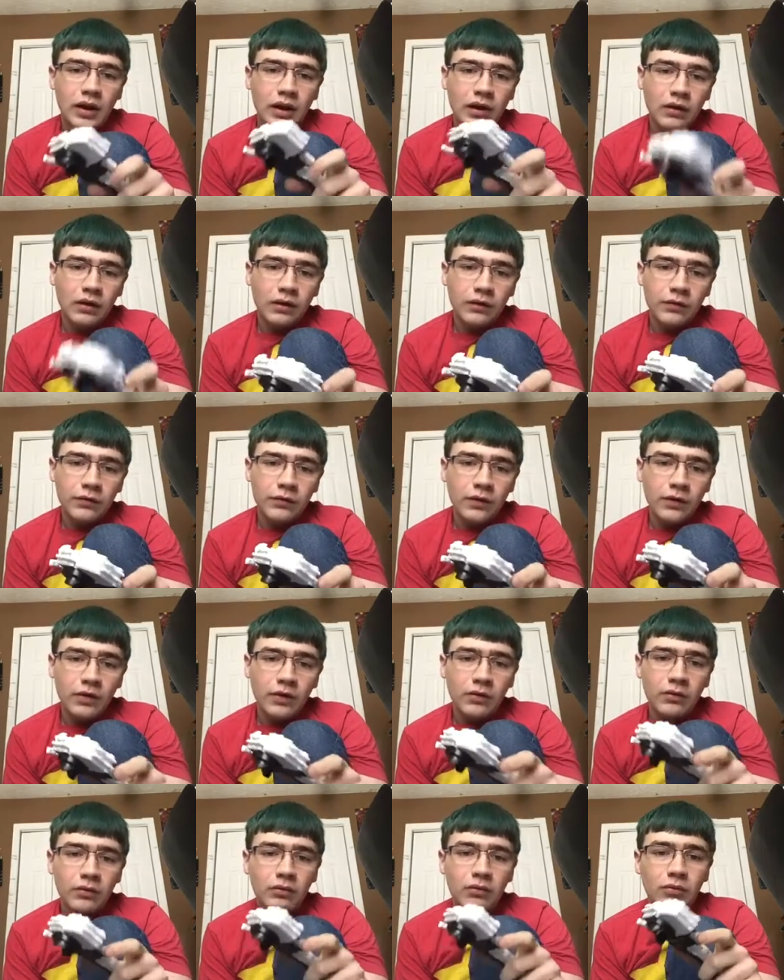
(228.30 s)
And
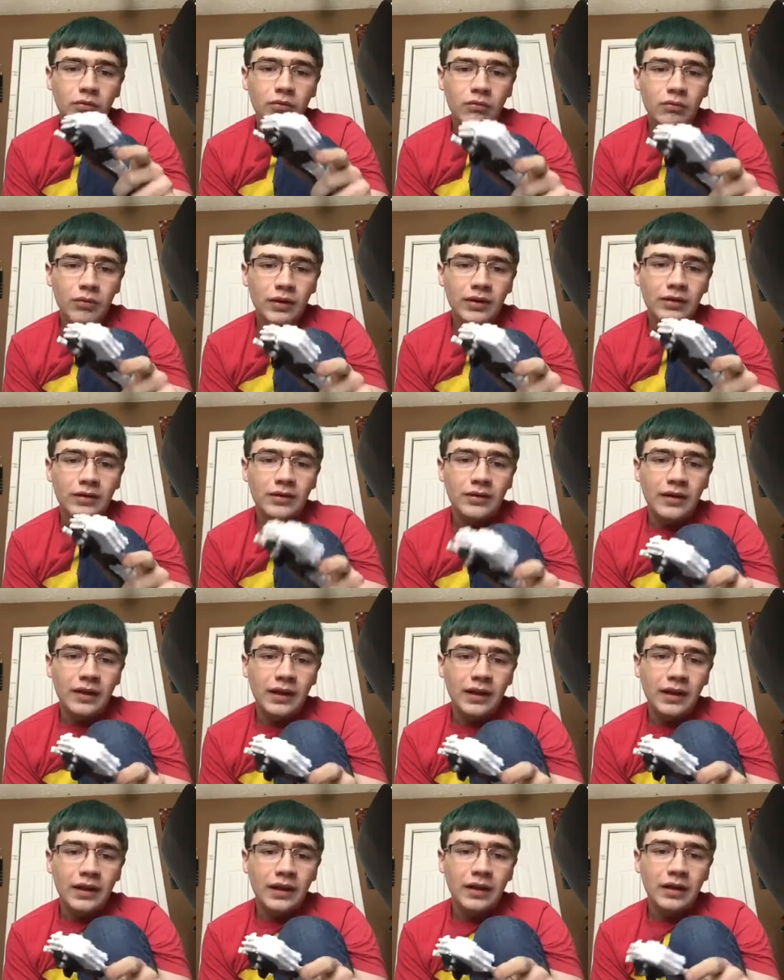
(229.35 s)
also, one
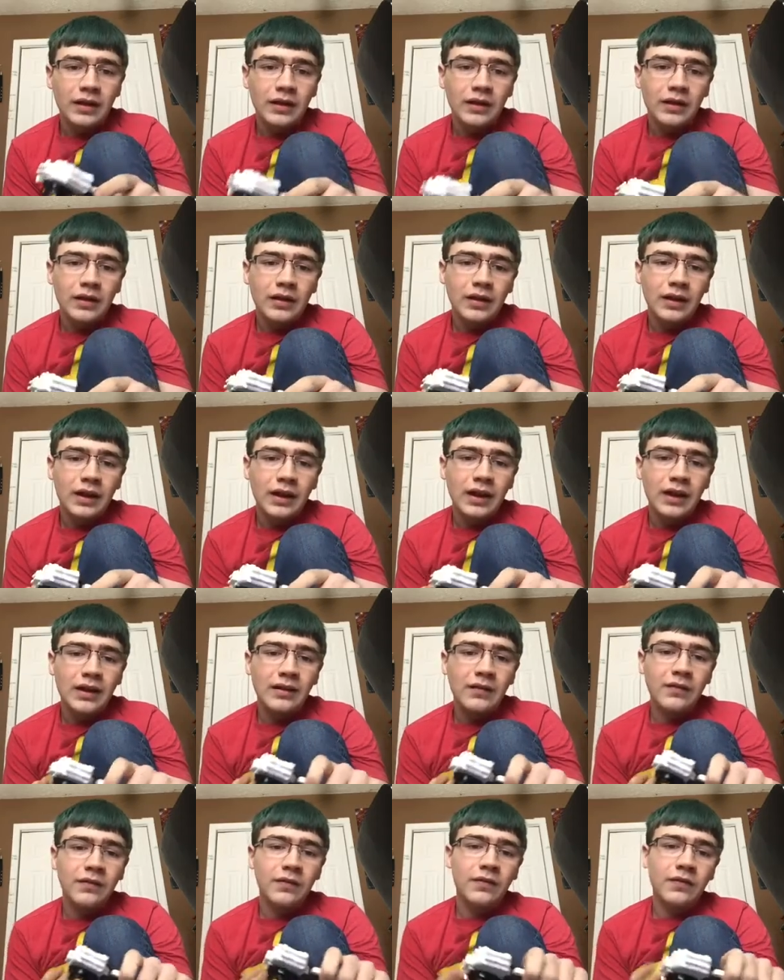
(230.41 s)
thing
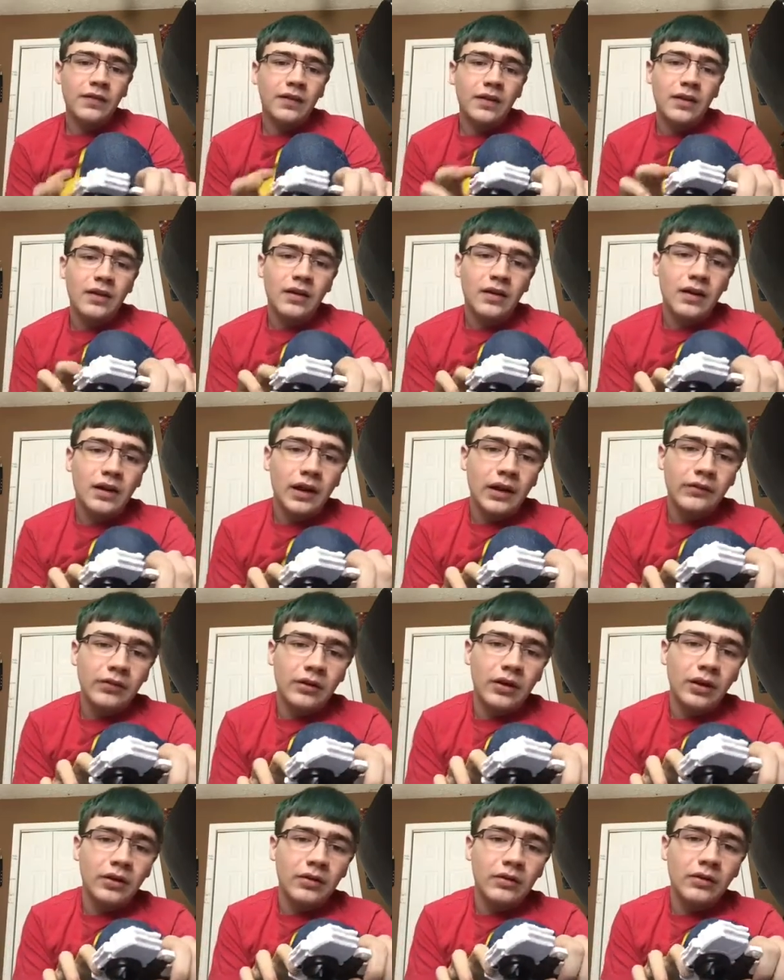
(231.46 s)
is, if you're
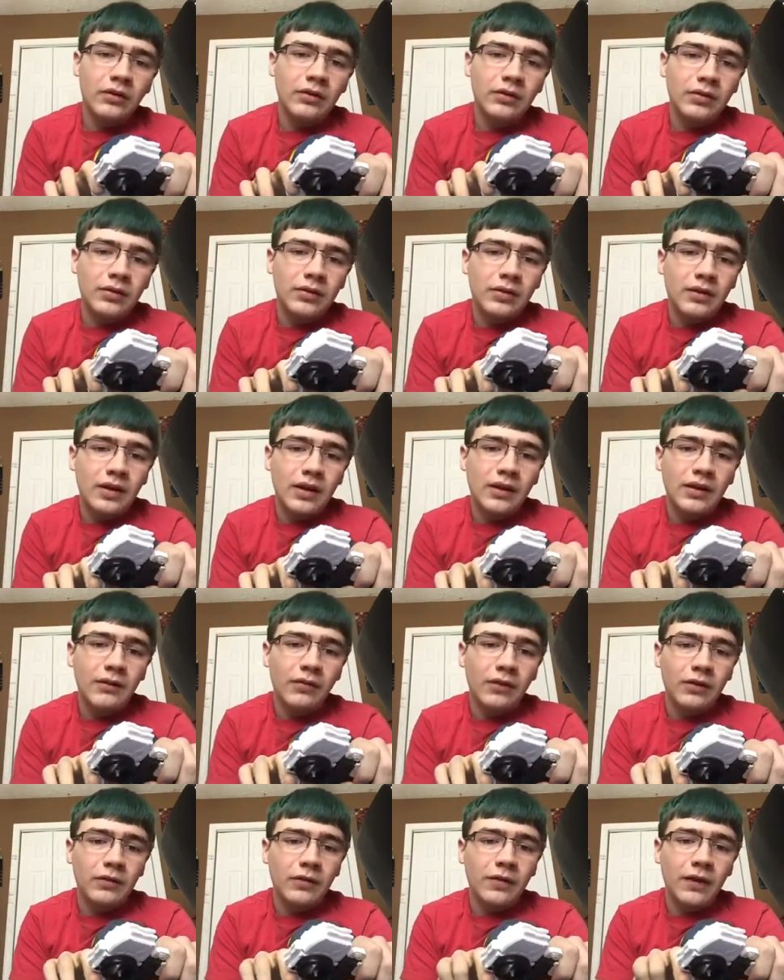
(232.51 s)
going to do it in the
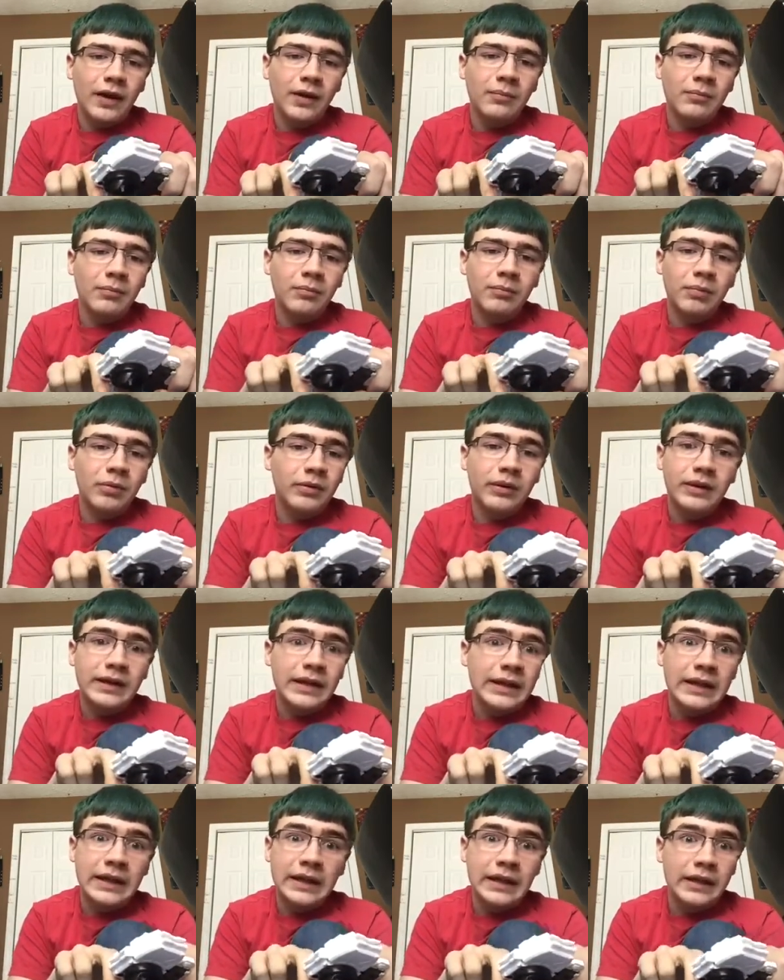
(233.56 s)
vault setup,
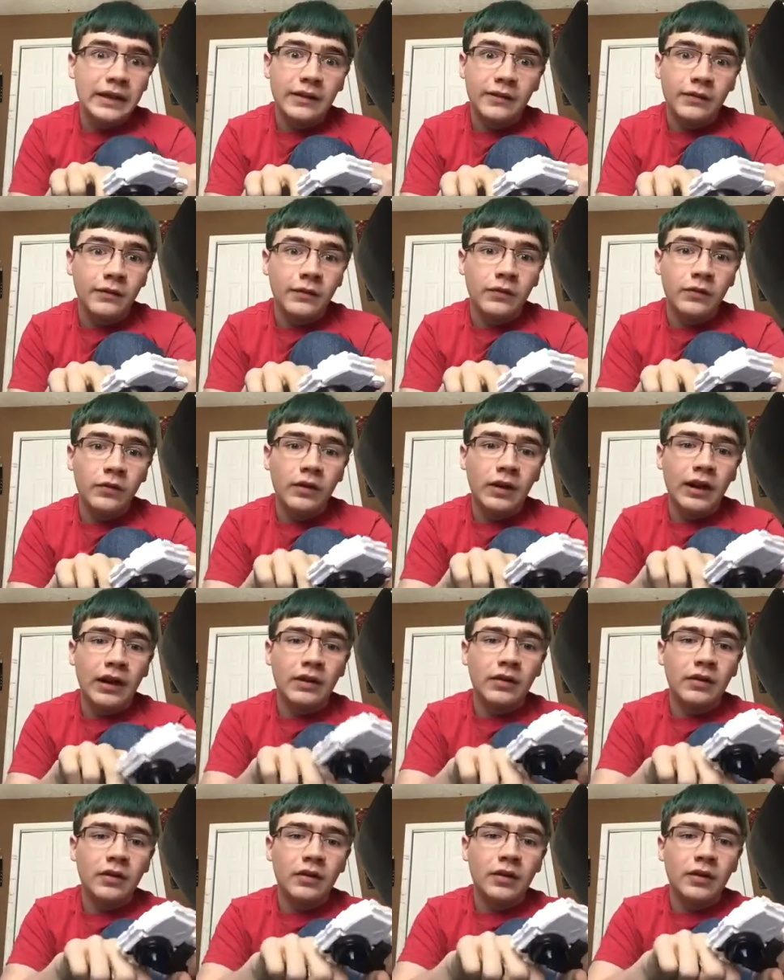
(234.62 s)
please do
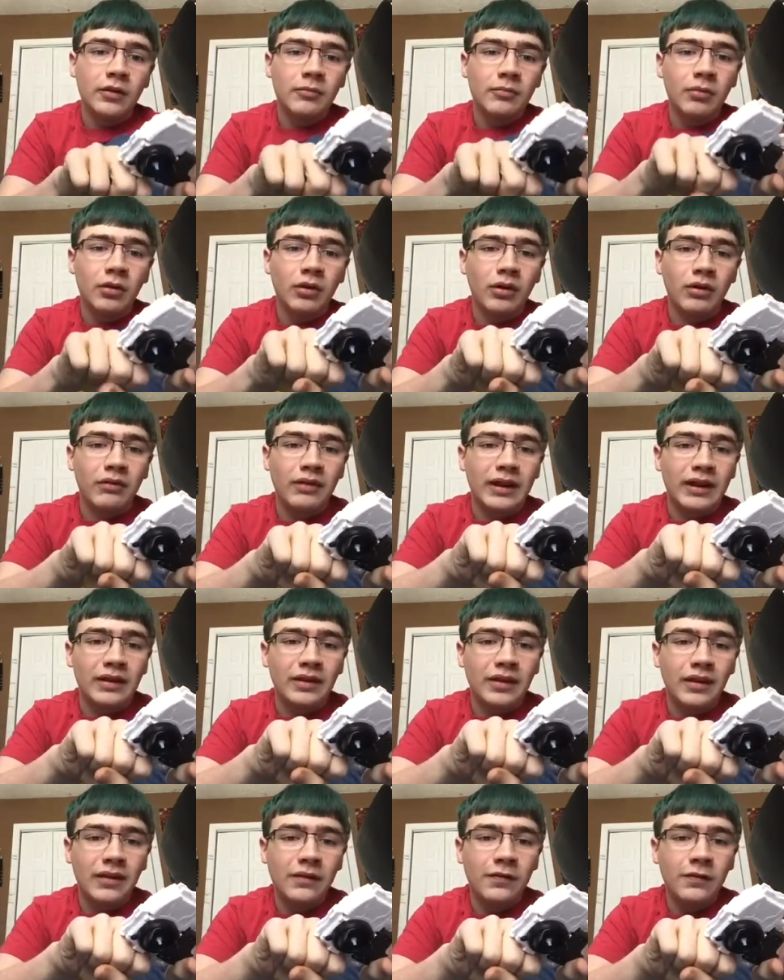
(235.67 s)
not pull it like
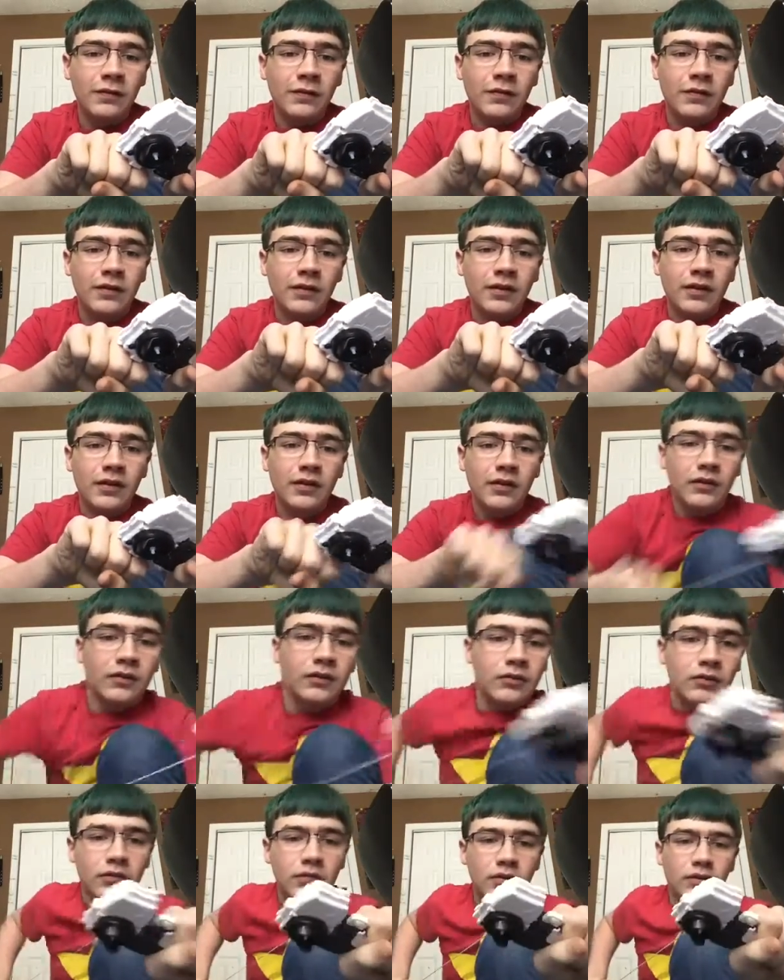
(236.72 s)
this,
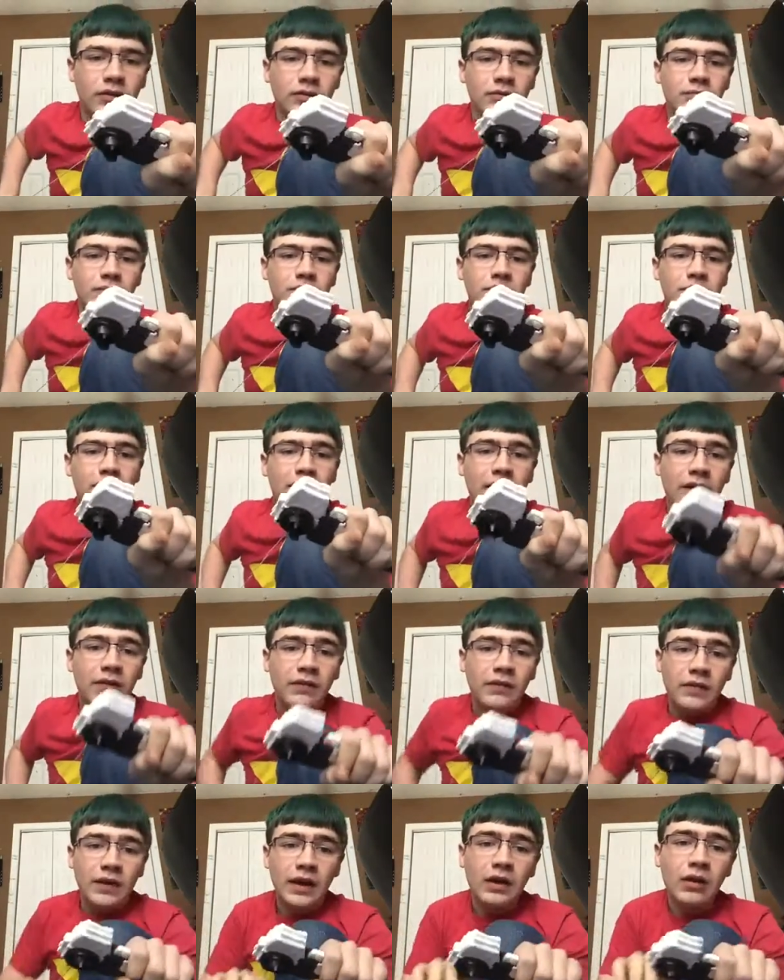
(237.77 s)

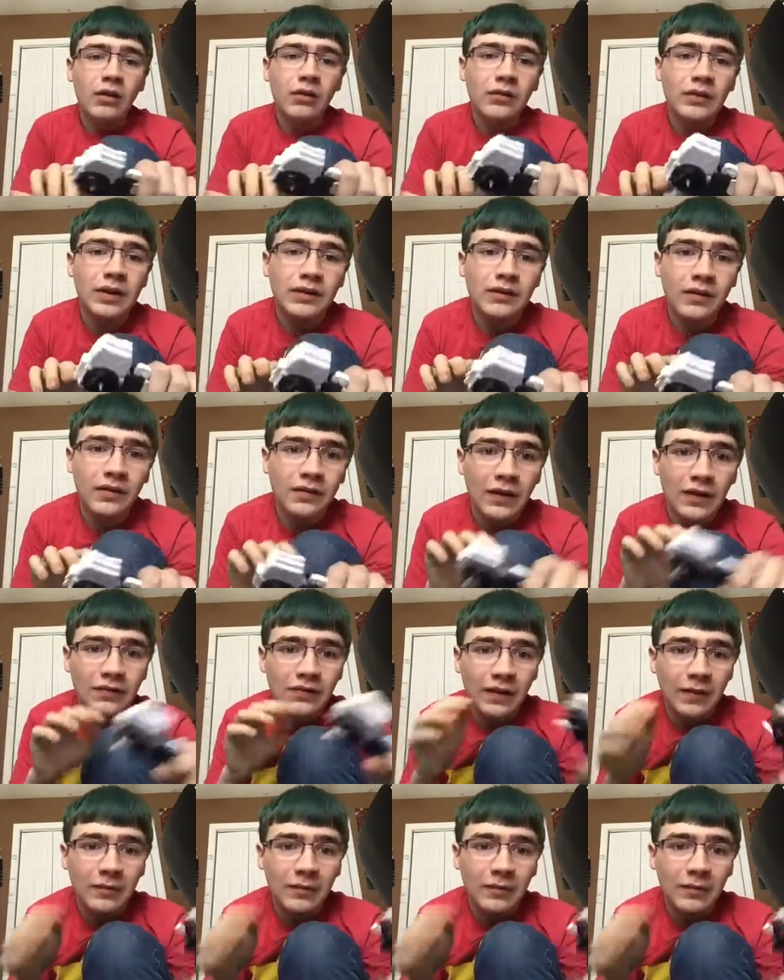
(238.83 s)
because not only does that